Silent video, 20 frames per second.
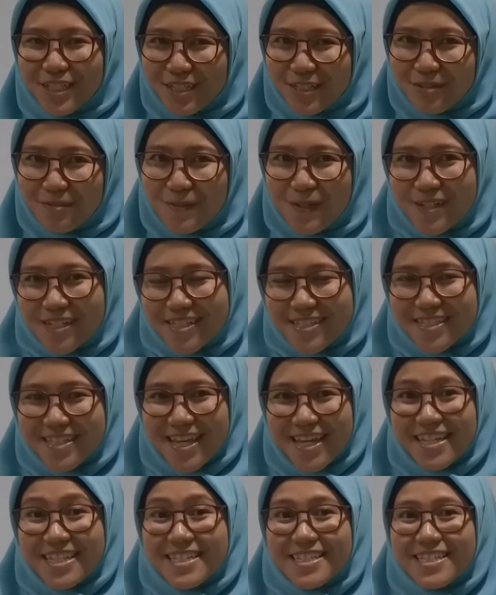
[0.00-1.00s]
What is
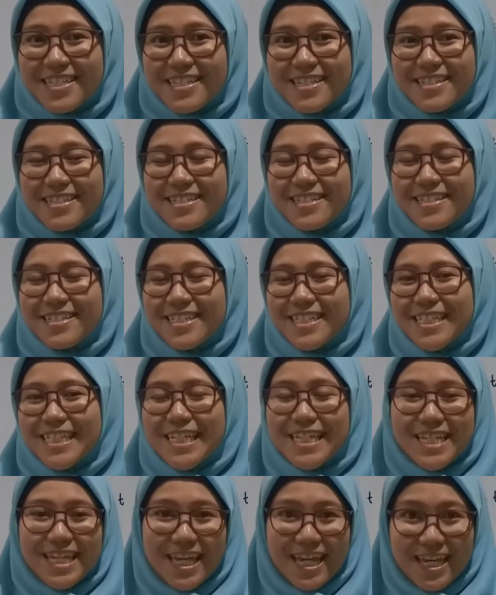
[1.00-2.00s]
canteen?
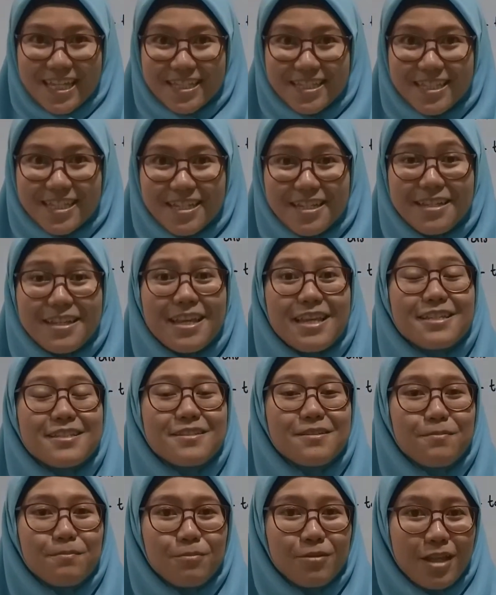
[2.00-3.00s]
Canteen is
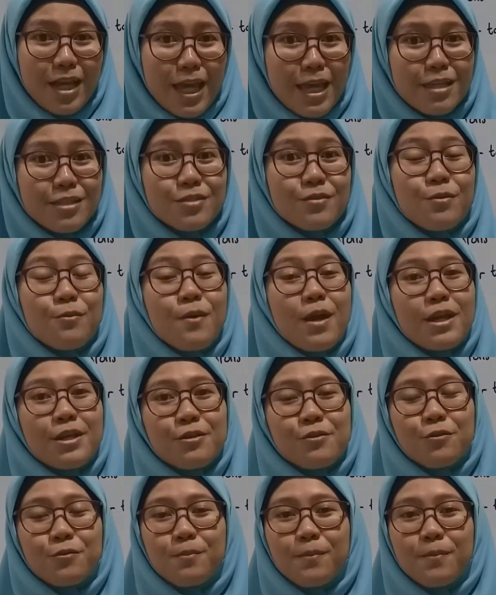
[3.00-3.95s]
the place where you